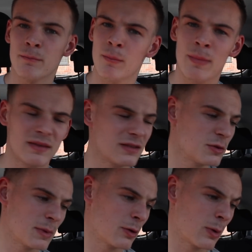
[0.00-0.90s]

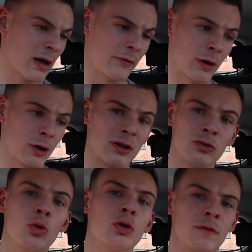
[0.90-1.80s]
message me or whatever and I can
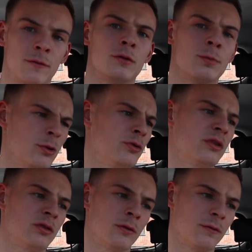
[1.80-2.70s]
talk you through the
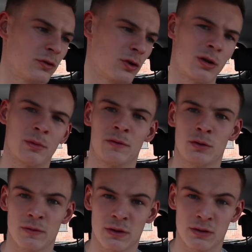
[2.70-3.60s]
process of signing up with
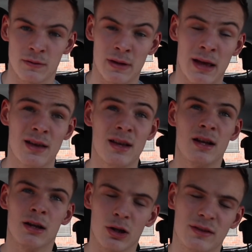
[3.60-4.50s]
FutureFit and stuff like that.
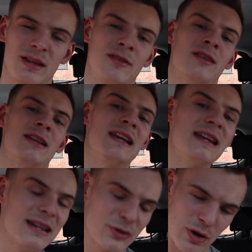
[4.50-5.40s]
Like I say, the
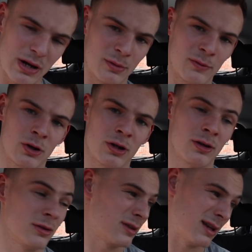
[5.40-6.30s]
leading training
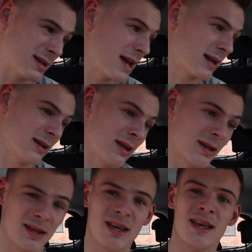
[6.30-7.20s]
provider, they're nailing
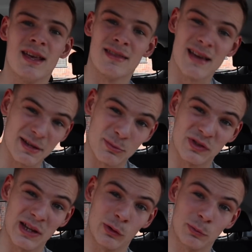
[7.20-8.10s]
it. That's my
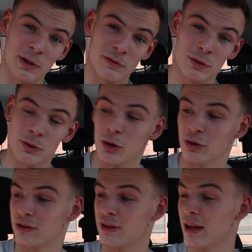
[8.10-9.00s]
sales pitch for you
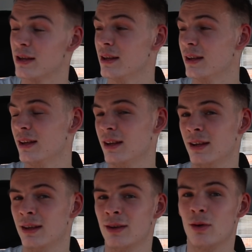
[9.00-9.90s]
guys today.
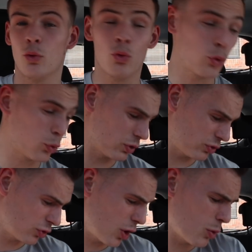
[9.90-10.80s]

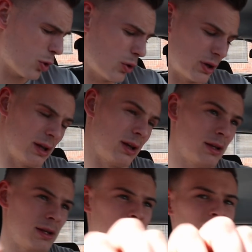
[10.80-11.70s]
So hot in here.
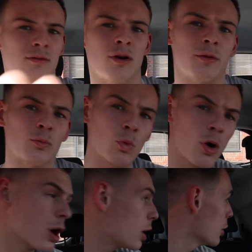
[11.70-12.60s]
Right, work